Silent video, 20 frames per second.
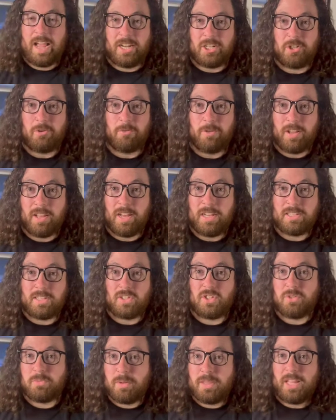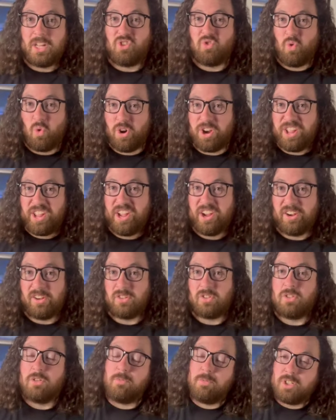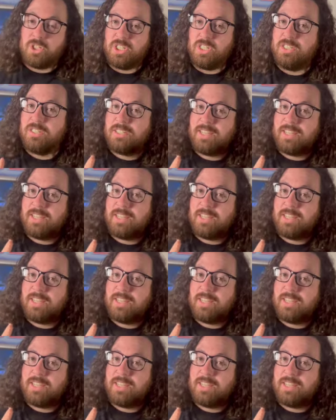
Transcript: and she realizes it's been like 20 years. So when she's